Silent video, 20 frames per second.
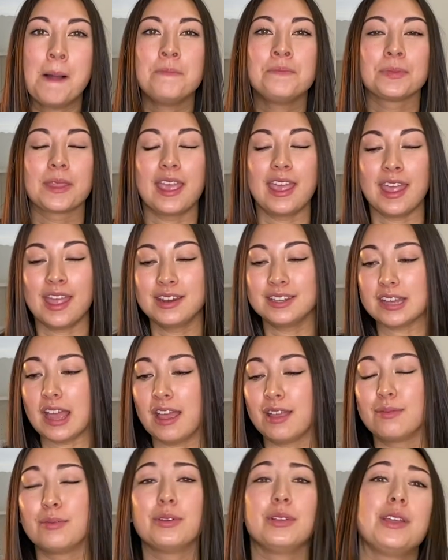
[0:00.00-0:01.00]
And
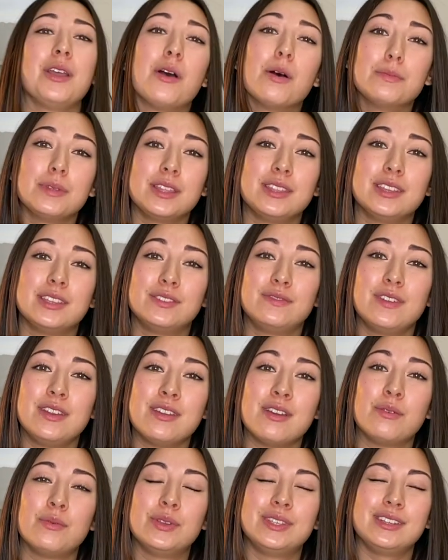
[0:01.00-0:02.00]
I really hope that this
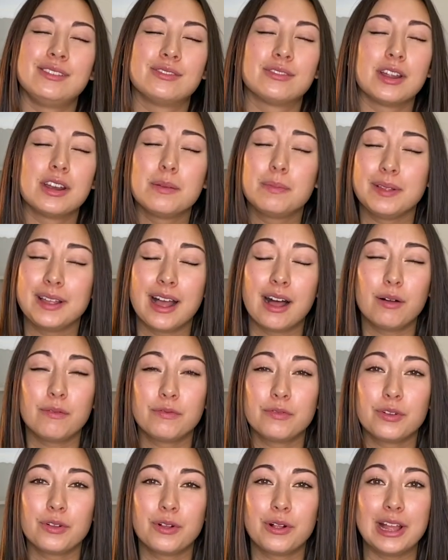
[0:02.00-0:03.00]
video was incredibly
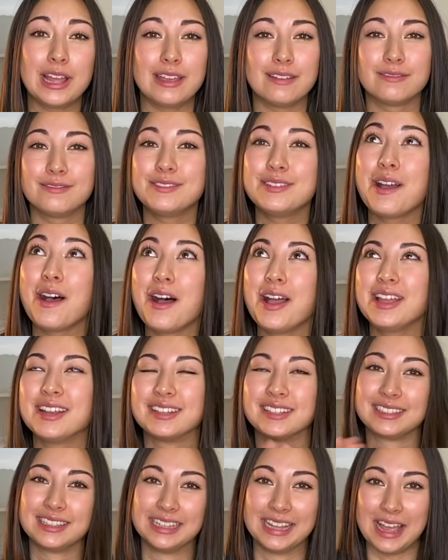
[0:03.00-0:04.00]
helpful. If not,
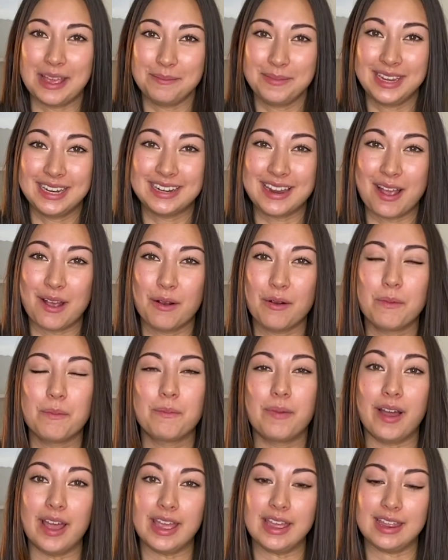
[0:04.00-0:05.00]
let me know.
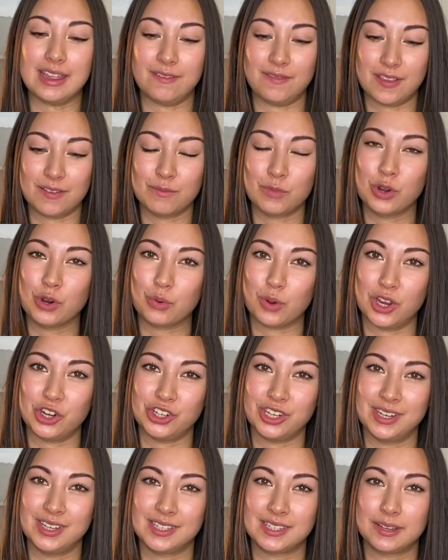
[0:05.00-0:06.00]
But if you have more
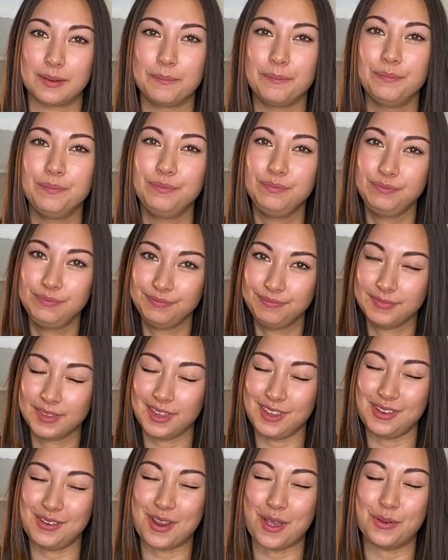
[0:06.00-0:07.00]
questions,
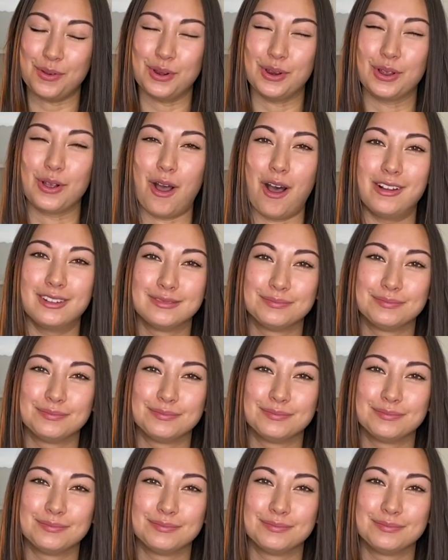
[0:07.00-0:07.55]
you know who to call.